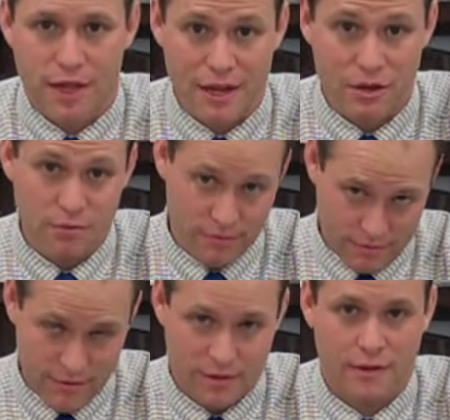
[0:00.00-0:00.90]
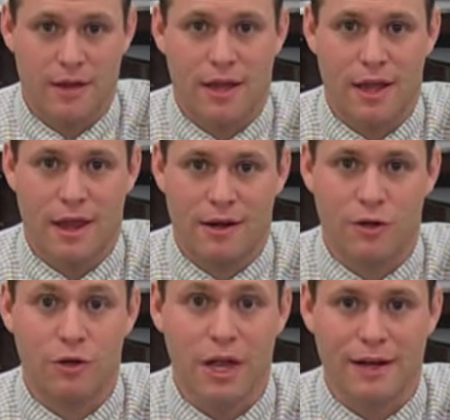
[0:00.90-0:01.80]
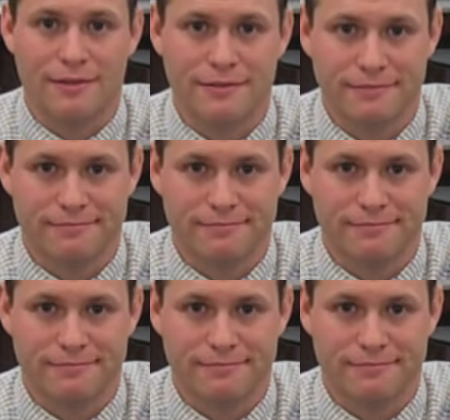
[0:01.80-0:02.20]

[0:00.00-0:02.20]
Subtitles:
Thank you, and good luck.